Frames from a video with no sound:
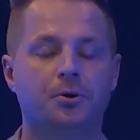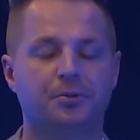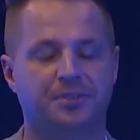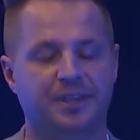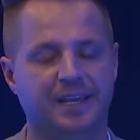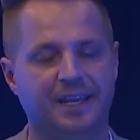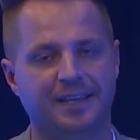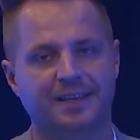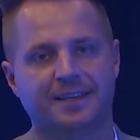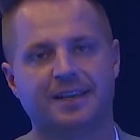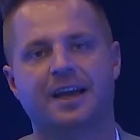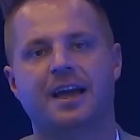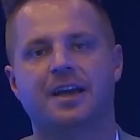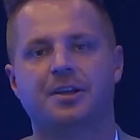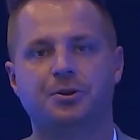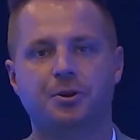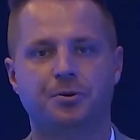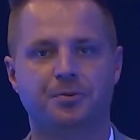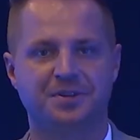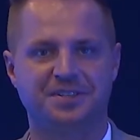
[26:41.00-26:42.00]
thing
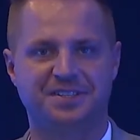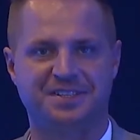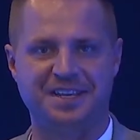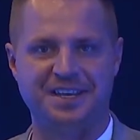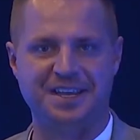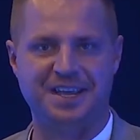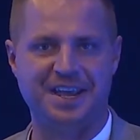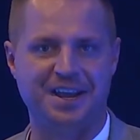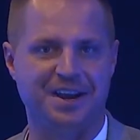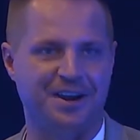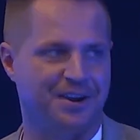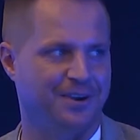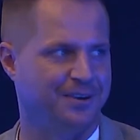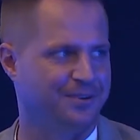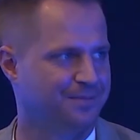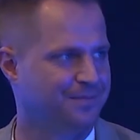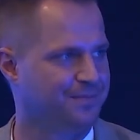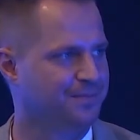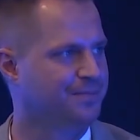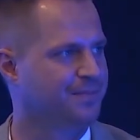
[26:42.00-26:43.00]
you will see here.
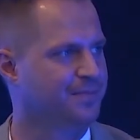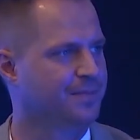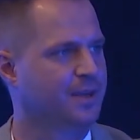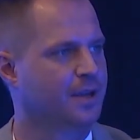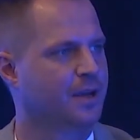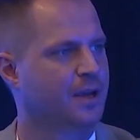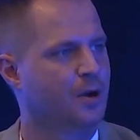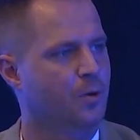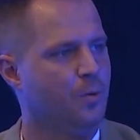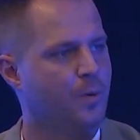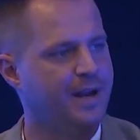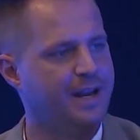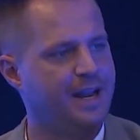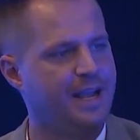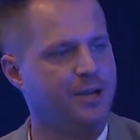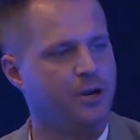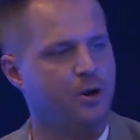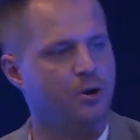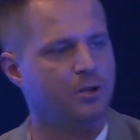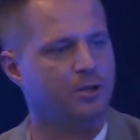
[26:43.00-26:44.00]
When I
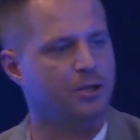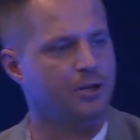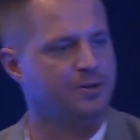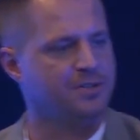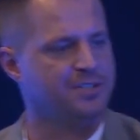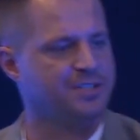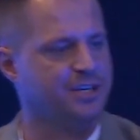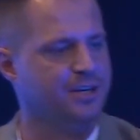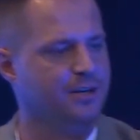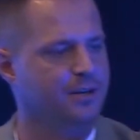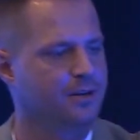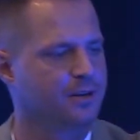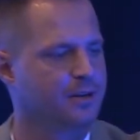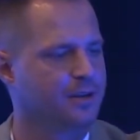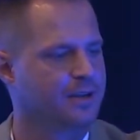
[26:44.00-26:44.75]
go closer,